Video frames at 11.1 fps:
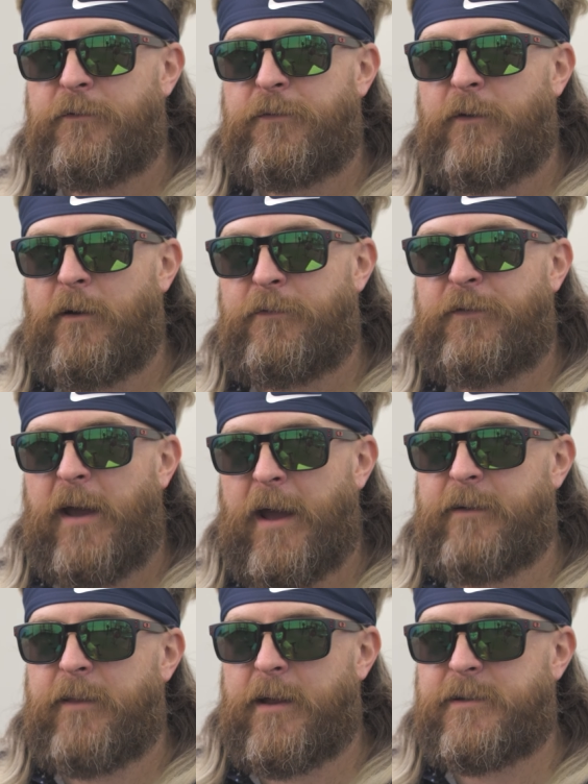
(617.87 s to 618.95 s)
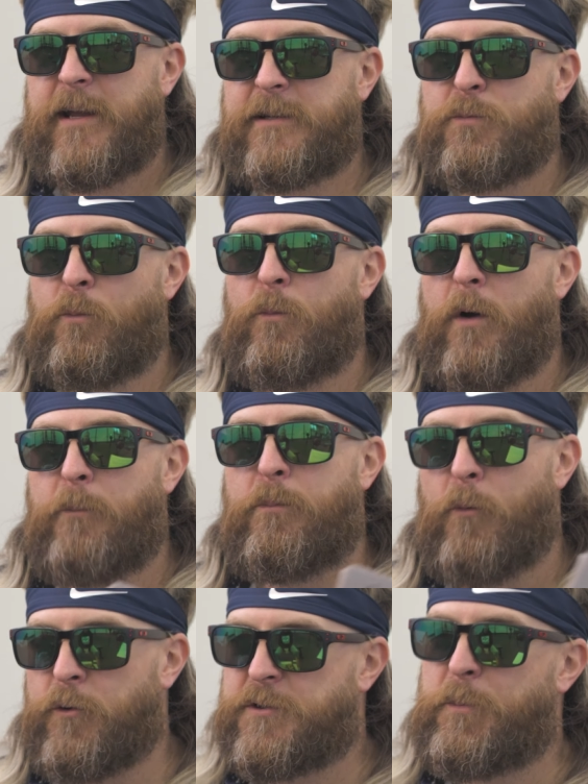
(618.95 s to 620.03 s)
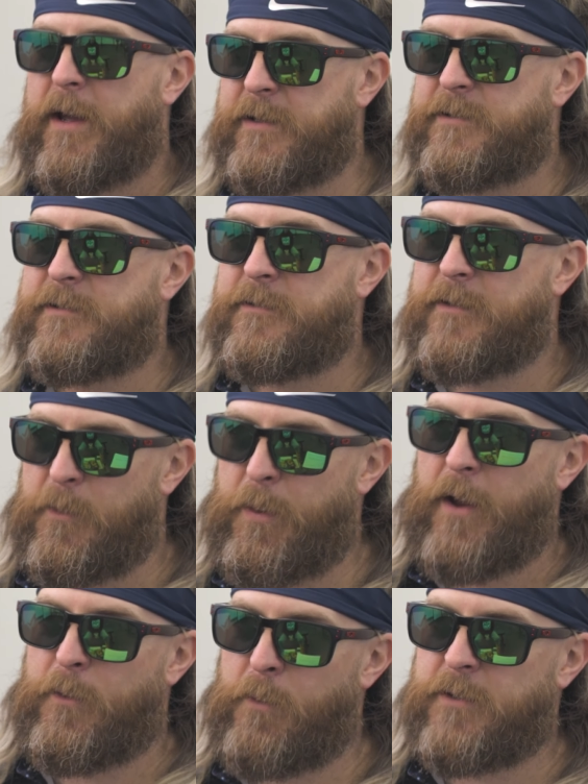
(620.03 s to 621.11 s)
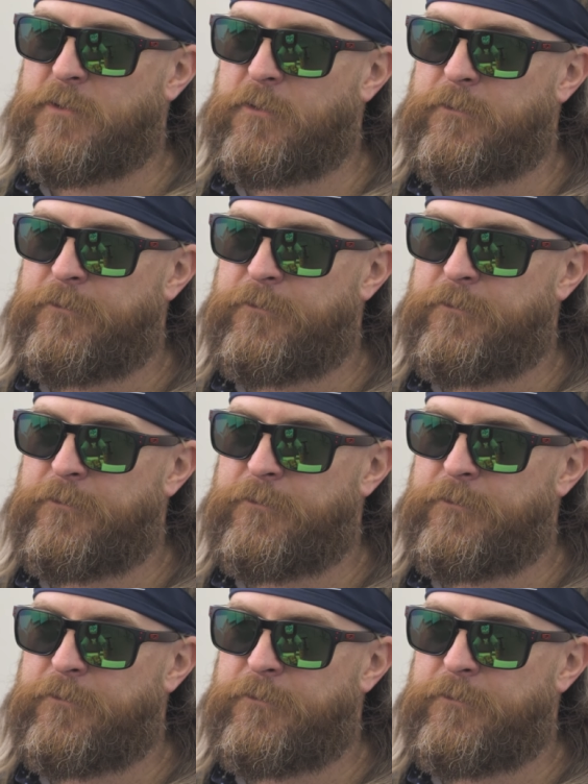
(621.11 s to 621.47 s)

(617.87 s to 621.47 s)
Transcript: of fat, that takes up more space than a pound of muscle.